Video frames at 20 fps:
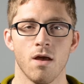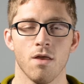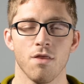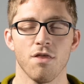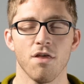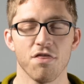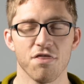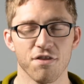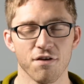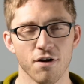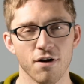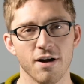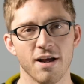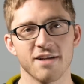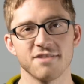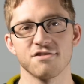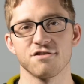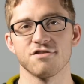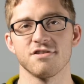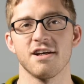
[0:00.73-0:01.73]
The third
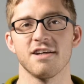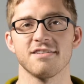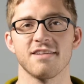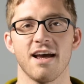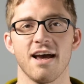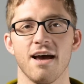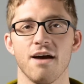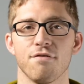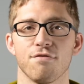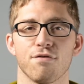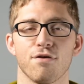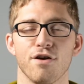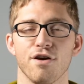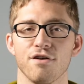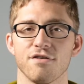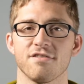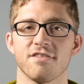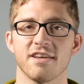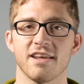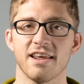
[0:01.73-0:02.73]
exercise I have for
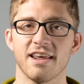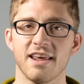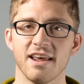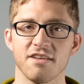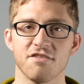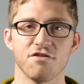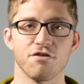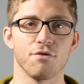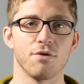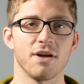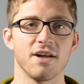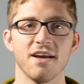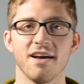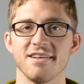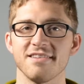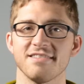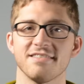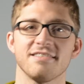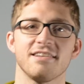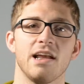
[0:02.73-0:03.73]
you to get you a
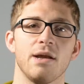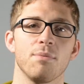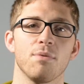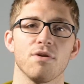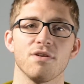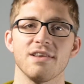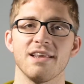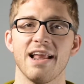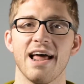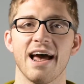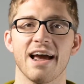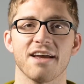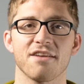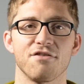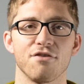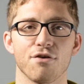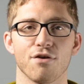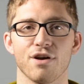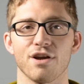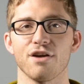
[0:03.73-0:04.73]
nice stable neck
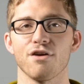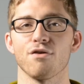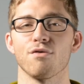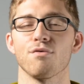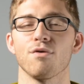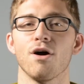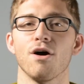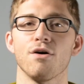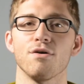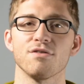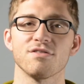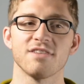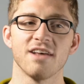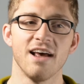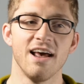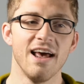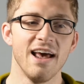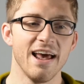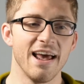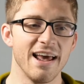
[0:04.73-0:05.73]
during your rows
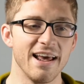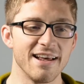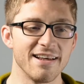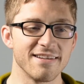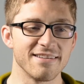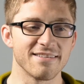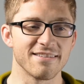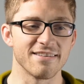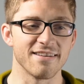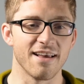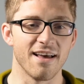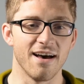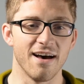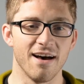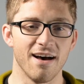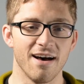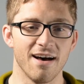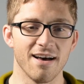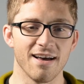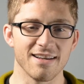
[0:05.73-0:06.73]
is,
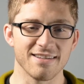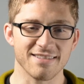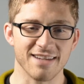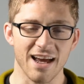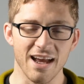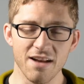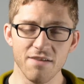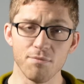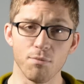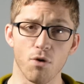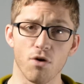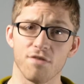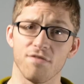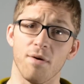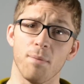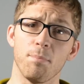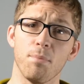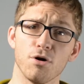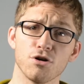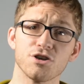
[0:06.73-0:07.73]
it's kind of more of
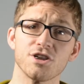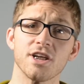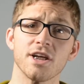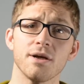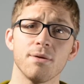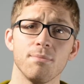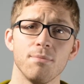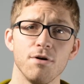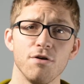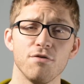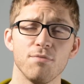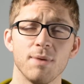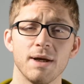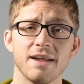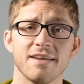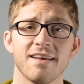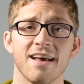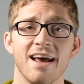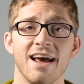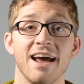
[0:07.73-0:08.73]
a pushing
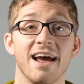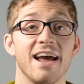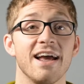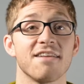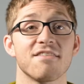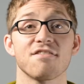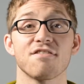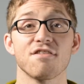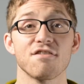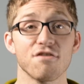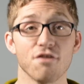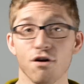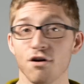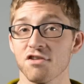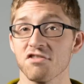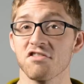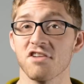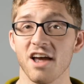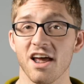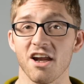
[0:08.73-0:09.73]
movement. It's the
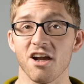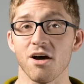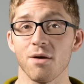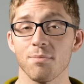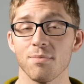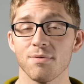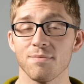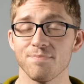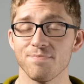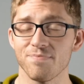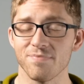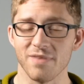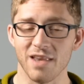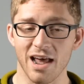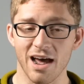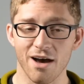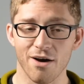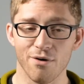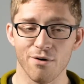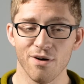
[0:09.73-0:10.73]
Turkish get-up.
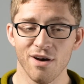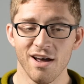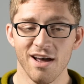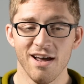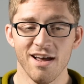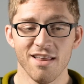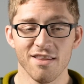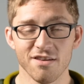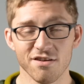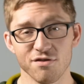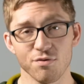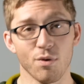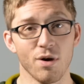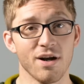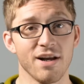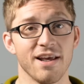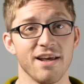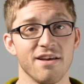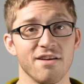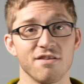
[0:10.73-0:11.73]
Now, this
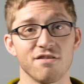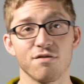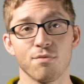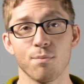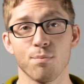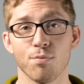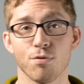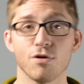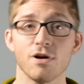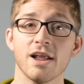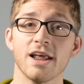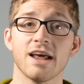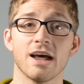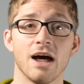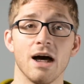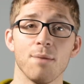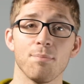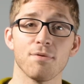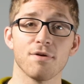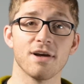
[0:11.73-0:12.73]
one is pretty
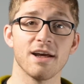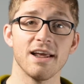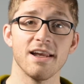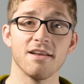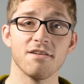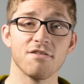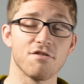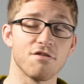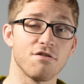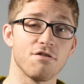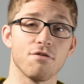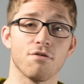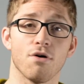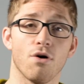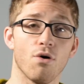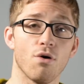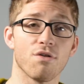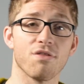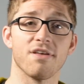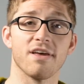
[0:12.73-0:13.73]
complicated to do the
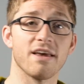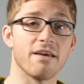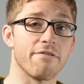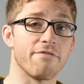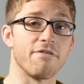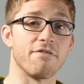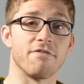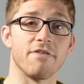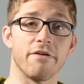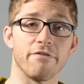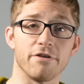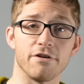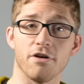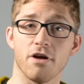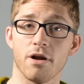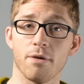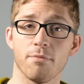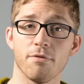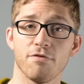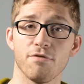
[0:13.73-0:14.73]
whole thing if you've never
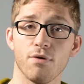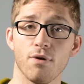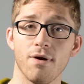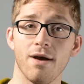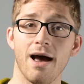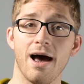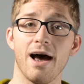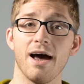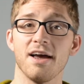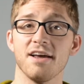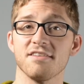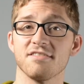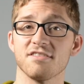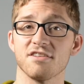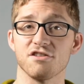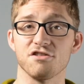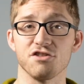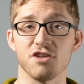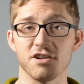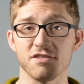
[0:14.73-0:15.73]
done it before. I
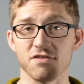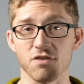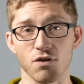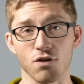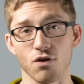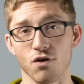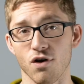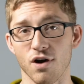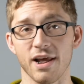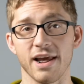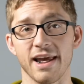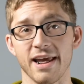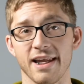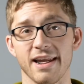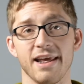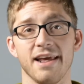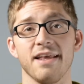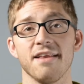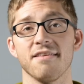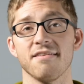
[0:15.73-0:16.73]
suggest learning
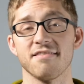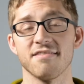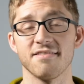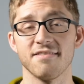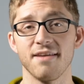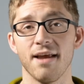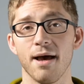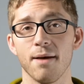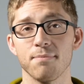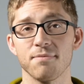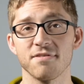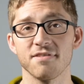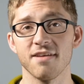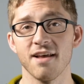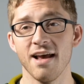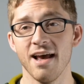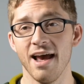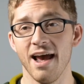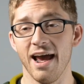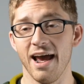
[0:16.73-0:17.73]
it in steps.
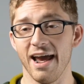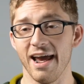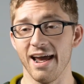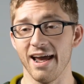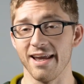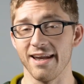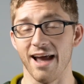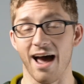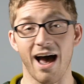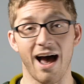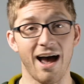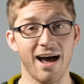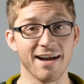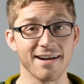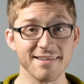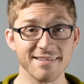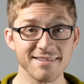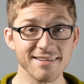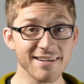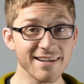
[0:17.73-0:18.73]
And
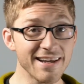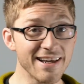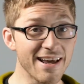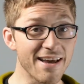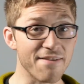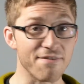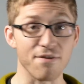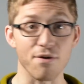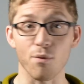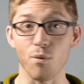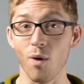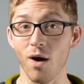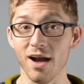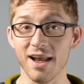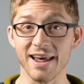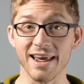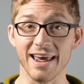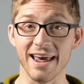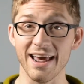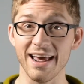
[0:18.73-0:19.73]
honestly, if you want
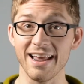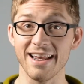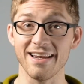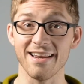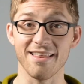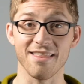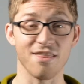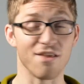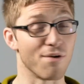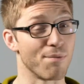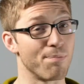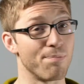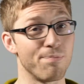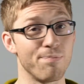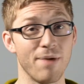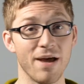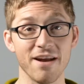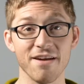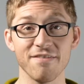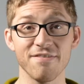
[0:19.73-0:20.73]
to get the
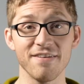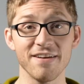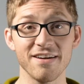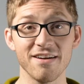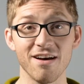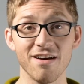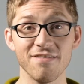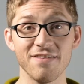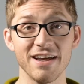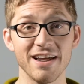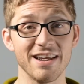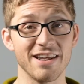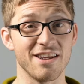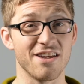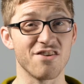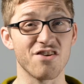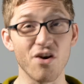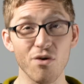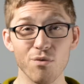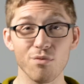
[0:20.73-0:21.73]
benefit of it,
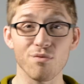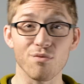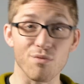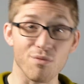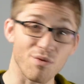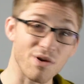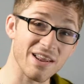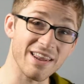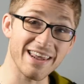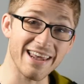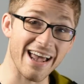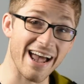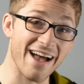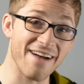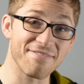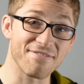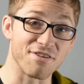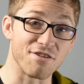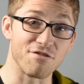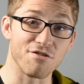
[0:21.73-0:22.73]
you don't really
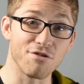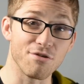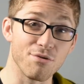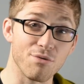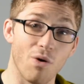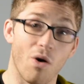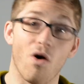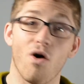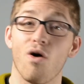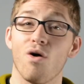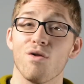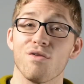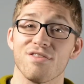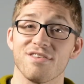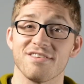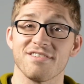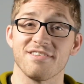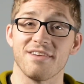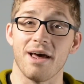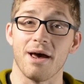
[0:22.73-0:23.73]
have to do all
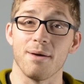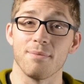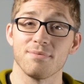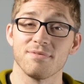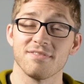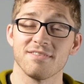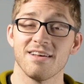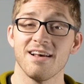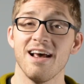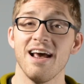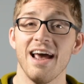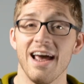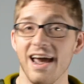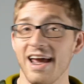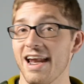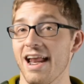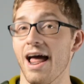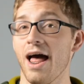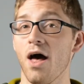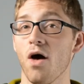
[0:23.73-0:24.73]
the steps.
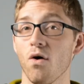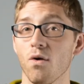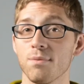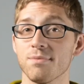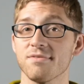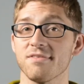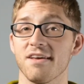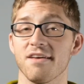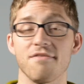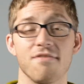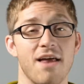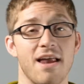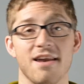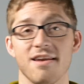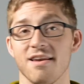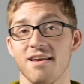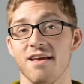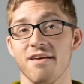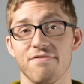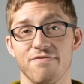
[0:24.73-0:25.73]
It helps,
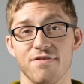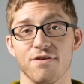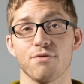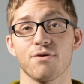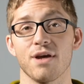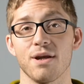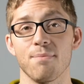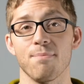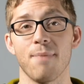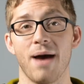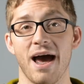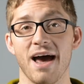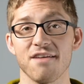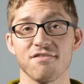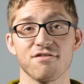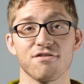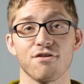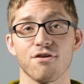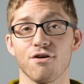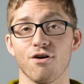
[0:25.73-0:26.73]
if you can
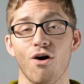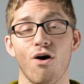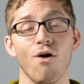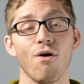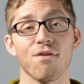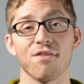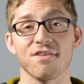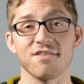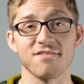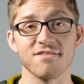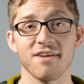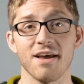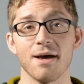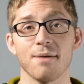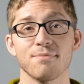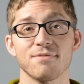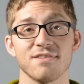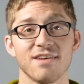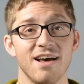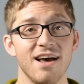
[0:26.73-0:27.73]
master all the
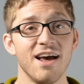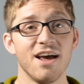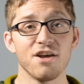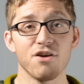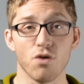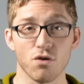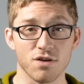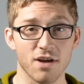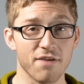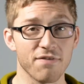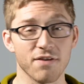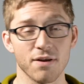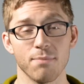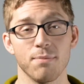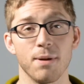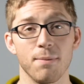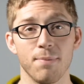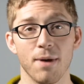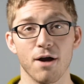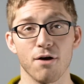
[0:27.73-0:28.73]
steps, you'll definitely
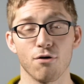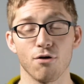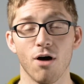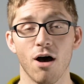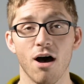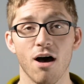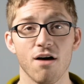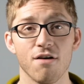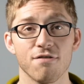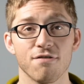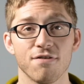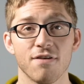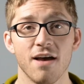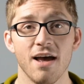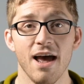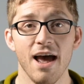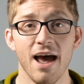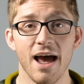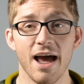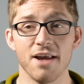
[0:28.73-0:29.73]
be better off,
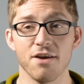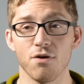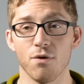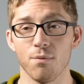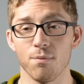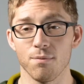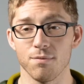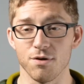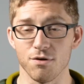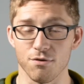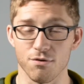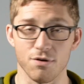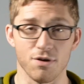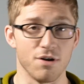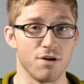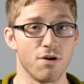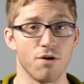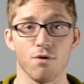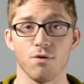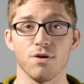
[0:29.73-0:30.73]
and
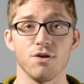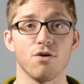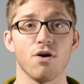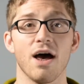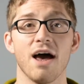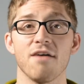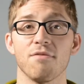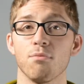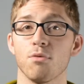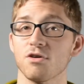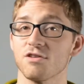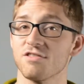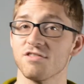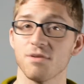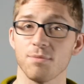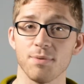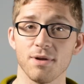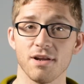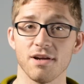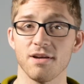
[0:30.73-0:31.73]
you'll have more
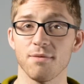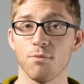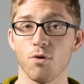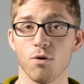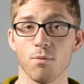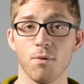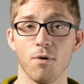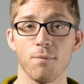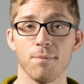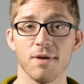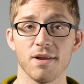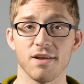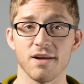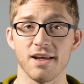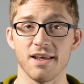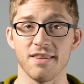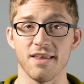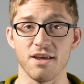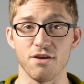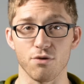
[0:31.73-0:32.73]
stability, more
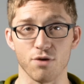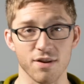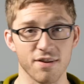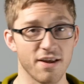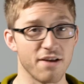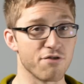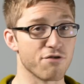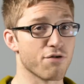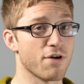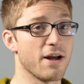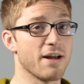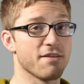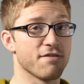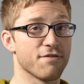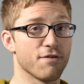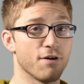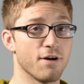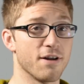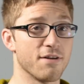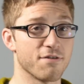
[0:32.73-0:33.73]
mobility that you can then
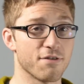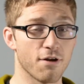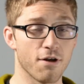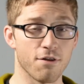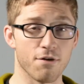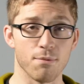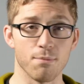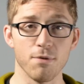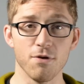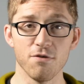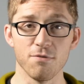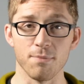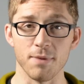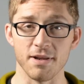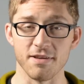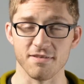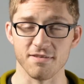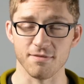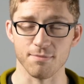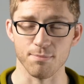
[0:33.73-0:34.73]
transfer into other
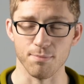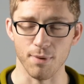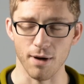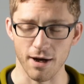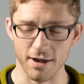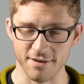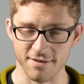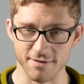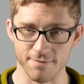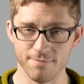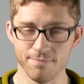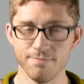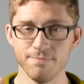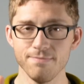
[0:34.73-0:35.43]
movements. But